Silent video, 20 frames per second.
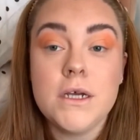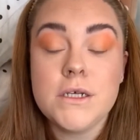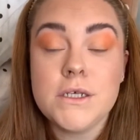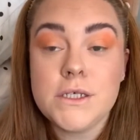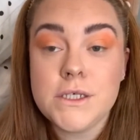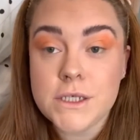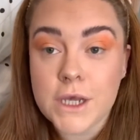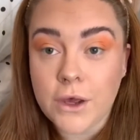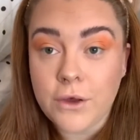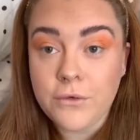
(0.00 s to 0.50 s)

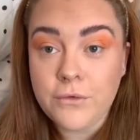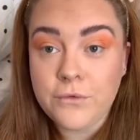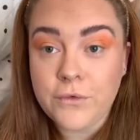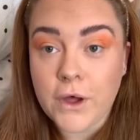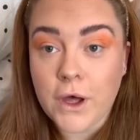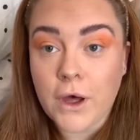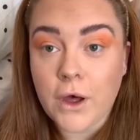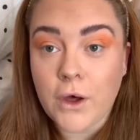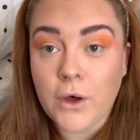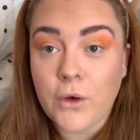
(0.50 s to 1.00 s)
So
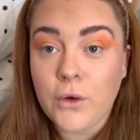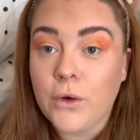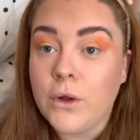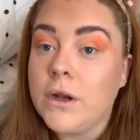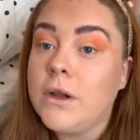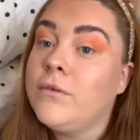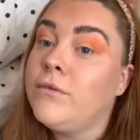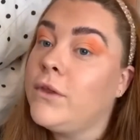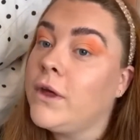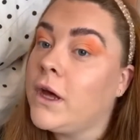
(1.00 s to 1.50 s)
far,
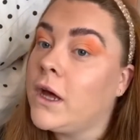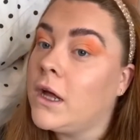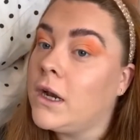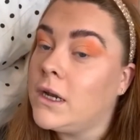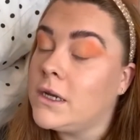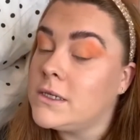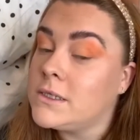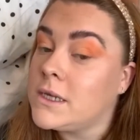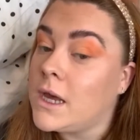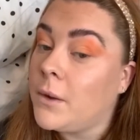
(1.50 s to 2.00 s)
all of the
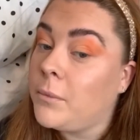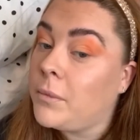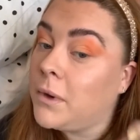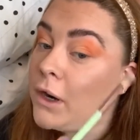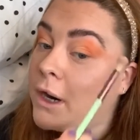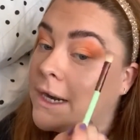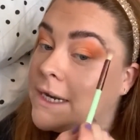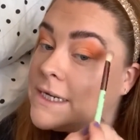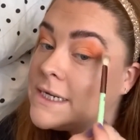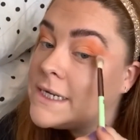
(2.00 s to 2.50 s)
colours are
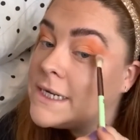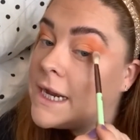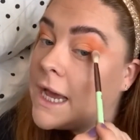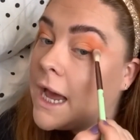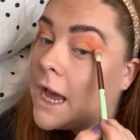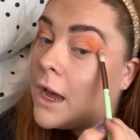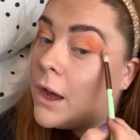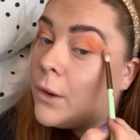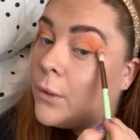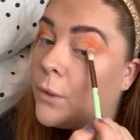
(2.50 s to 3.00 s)
blending
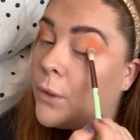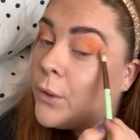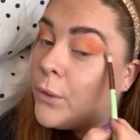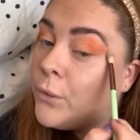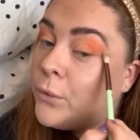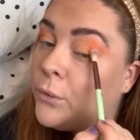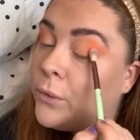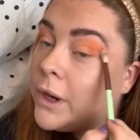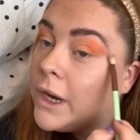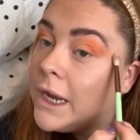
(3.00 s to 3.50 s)
out
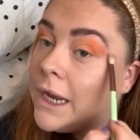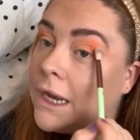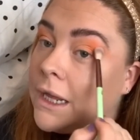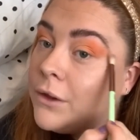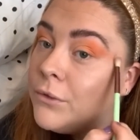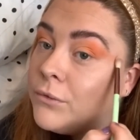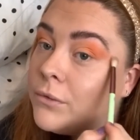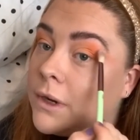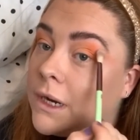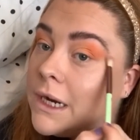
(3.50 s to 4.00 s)

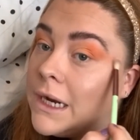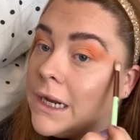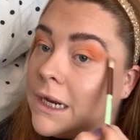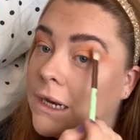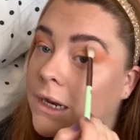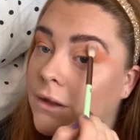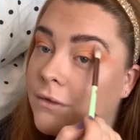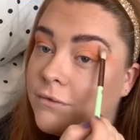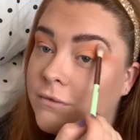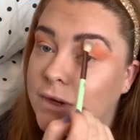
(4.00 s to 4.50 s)
really, really
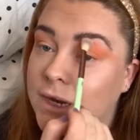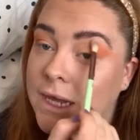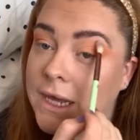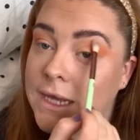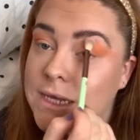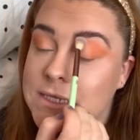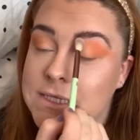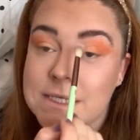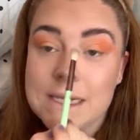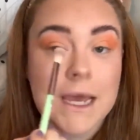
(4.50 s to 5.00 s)

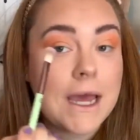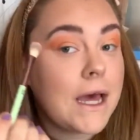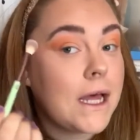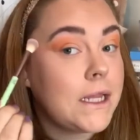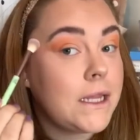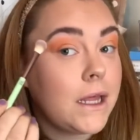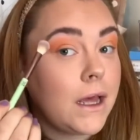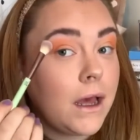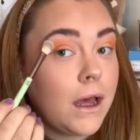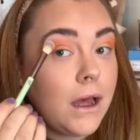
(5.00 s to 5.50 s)
lovely
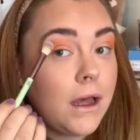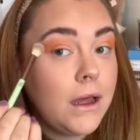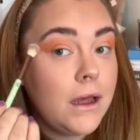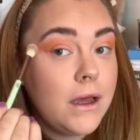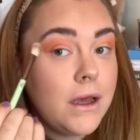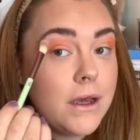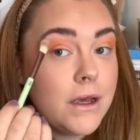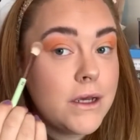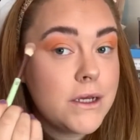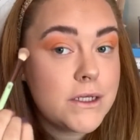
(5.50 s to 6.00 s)
together.
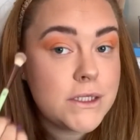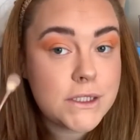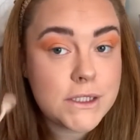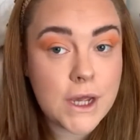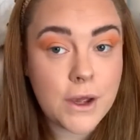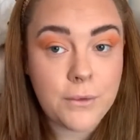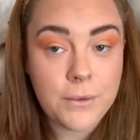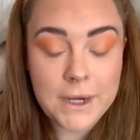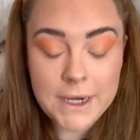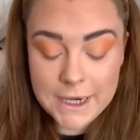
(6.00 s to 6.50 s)

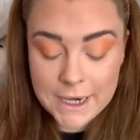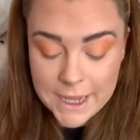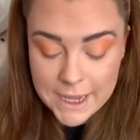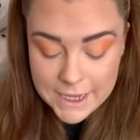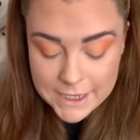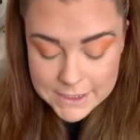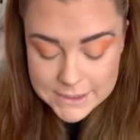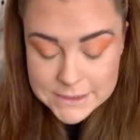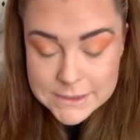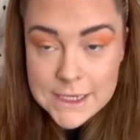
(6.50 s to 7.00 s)
So
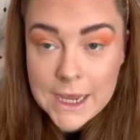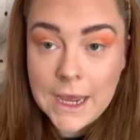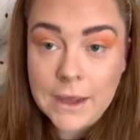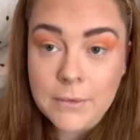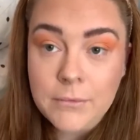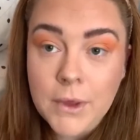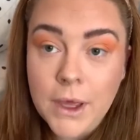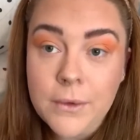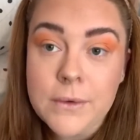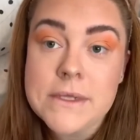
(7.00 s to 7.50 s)
next,
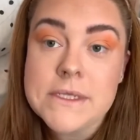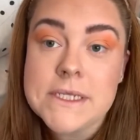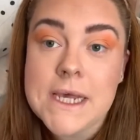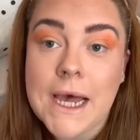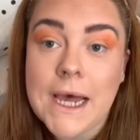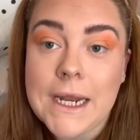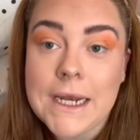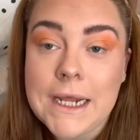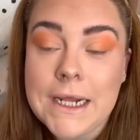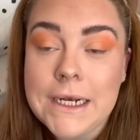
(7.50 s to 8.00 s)
I'm going to
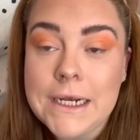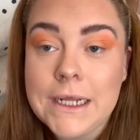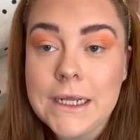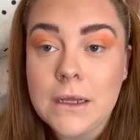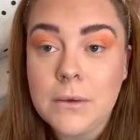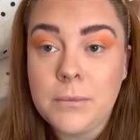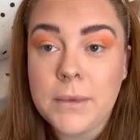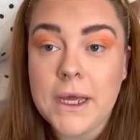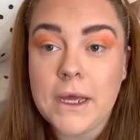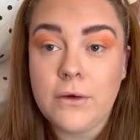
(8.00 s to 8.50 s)
add a
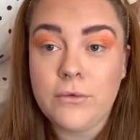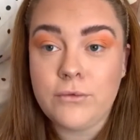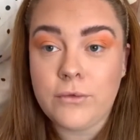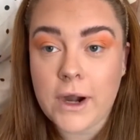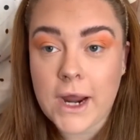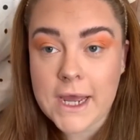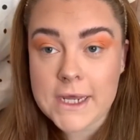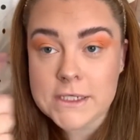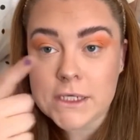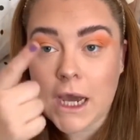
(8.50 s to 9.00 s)
little bit of
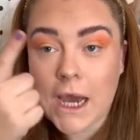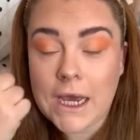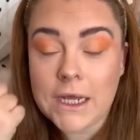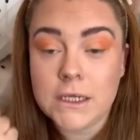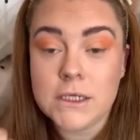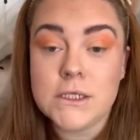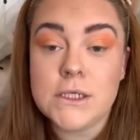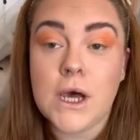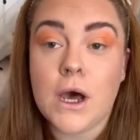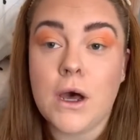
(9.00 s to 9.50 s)
red at
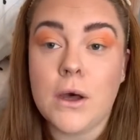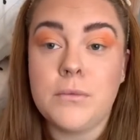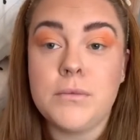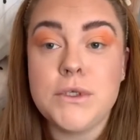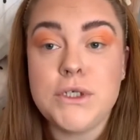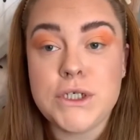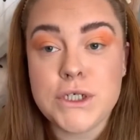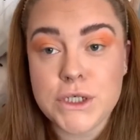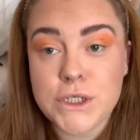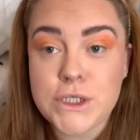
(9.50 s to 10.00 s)
the top
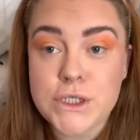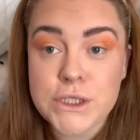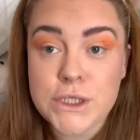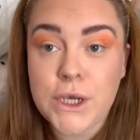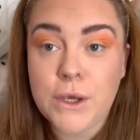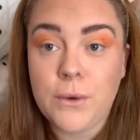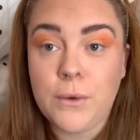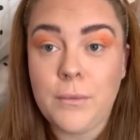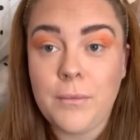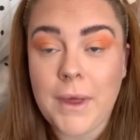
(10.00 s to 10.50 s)
just
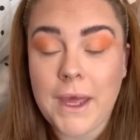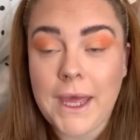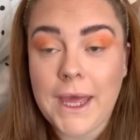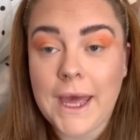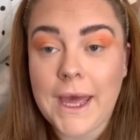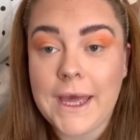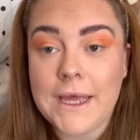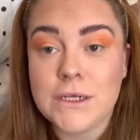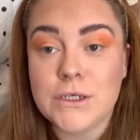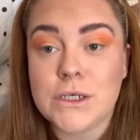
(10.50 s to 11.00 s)
to make
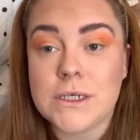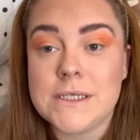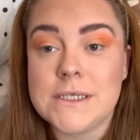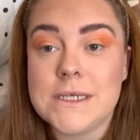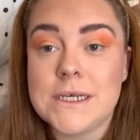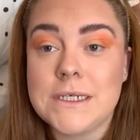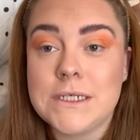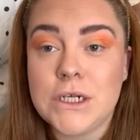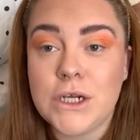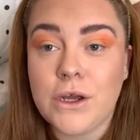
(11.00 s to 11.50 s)
it a
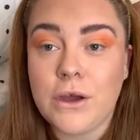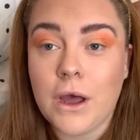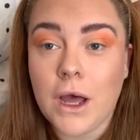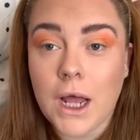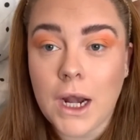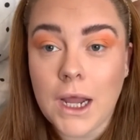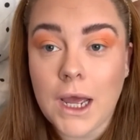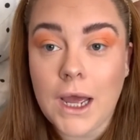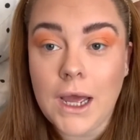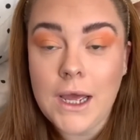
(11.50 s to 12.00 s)
transition
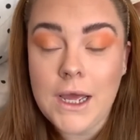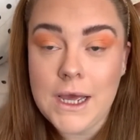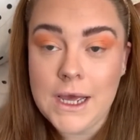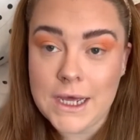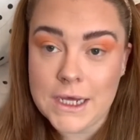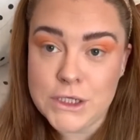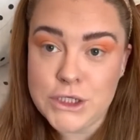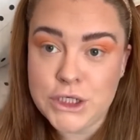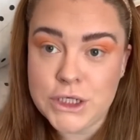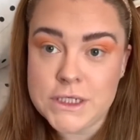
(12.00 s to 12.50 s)
colour
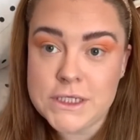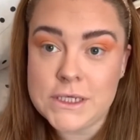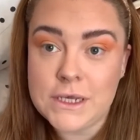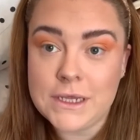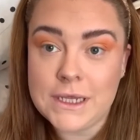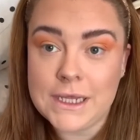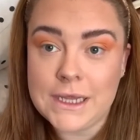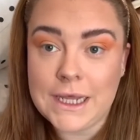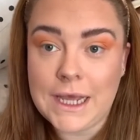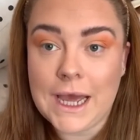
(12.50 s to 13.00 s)
and just so
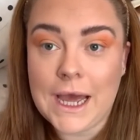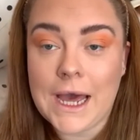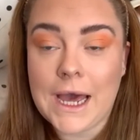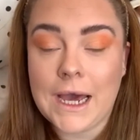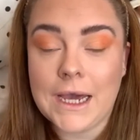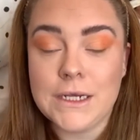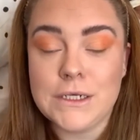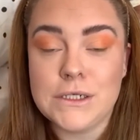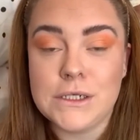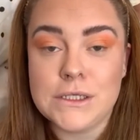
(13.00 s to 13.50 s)
that the
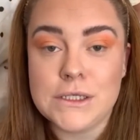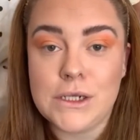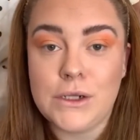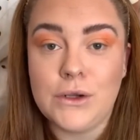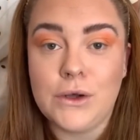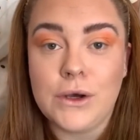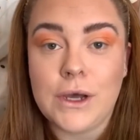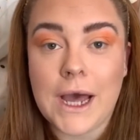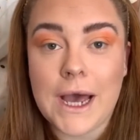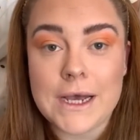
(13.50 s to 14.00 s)
eye doesn't
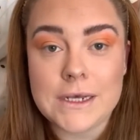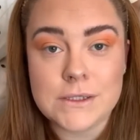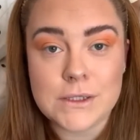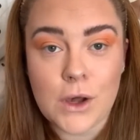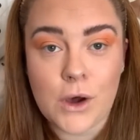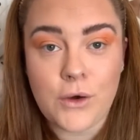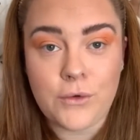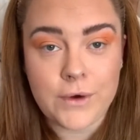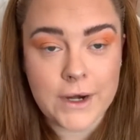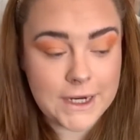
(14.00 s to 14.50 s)
look as
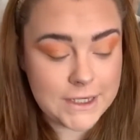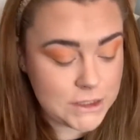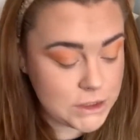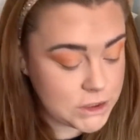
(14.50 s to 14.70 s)
orange.